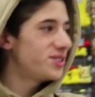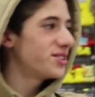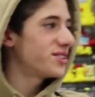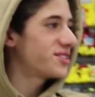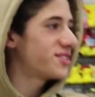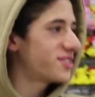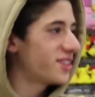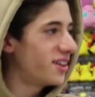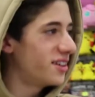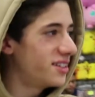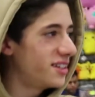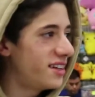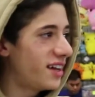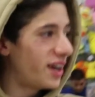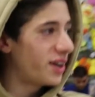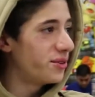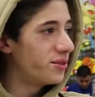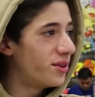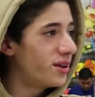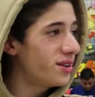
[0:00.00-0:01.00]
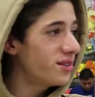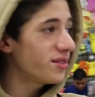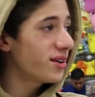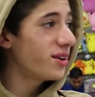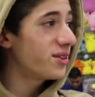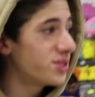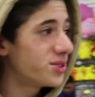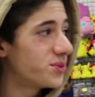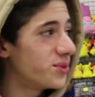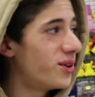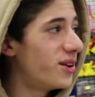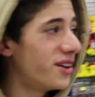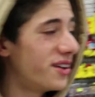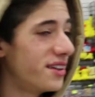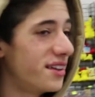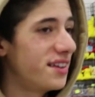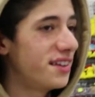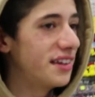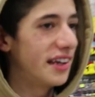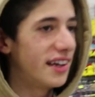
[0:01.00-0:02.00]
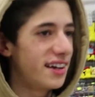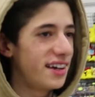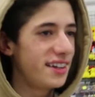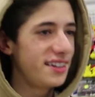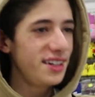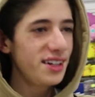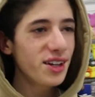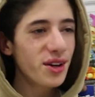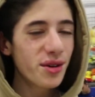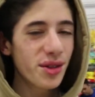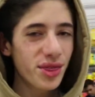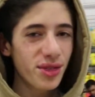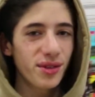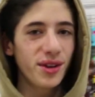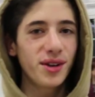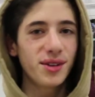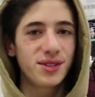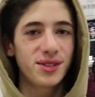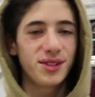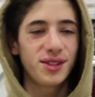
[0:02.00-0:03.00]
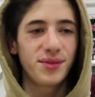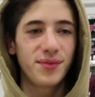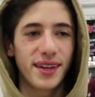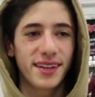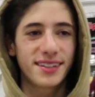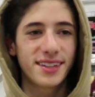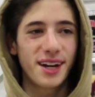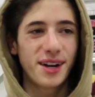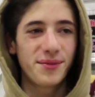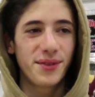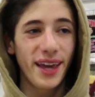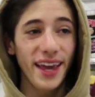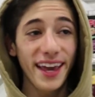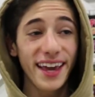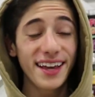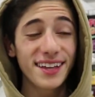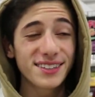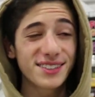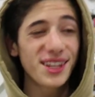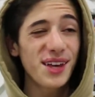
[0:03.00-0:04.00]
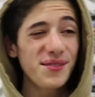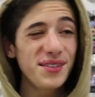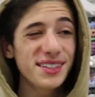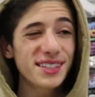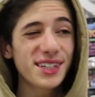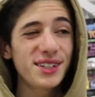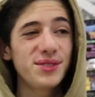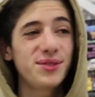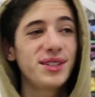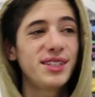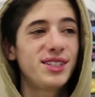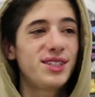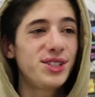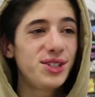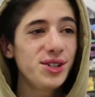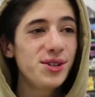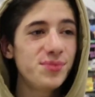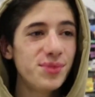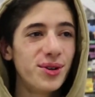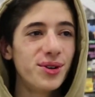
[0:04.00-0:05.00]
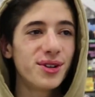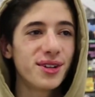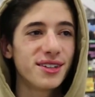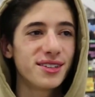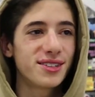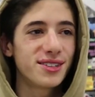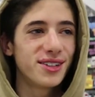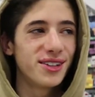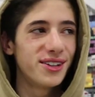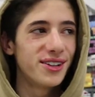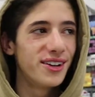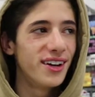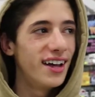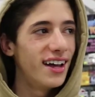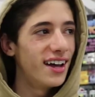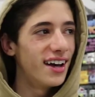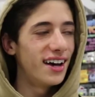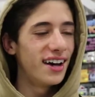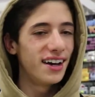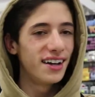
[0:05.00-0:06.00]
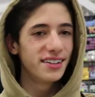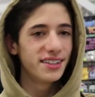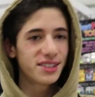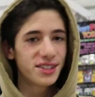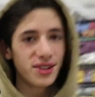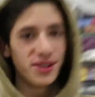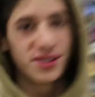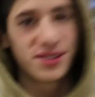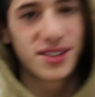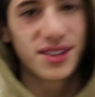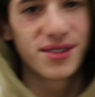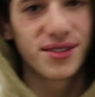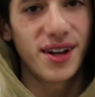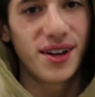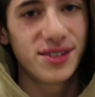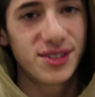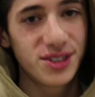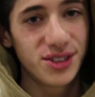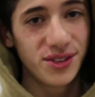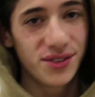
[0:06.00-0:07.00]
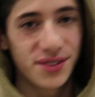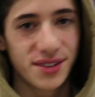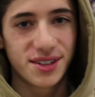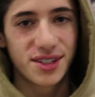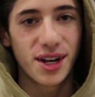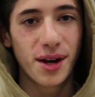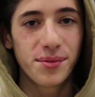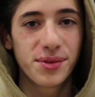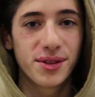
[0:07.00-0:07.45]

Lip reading: just started. I won round 1. I need to go 302 to make top 8, so that means I need to win 2 more, so let's go into the round 2 of the top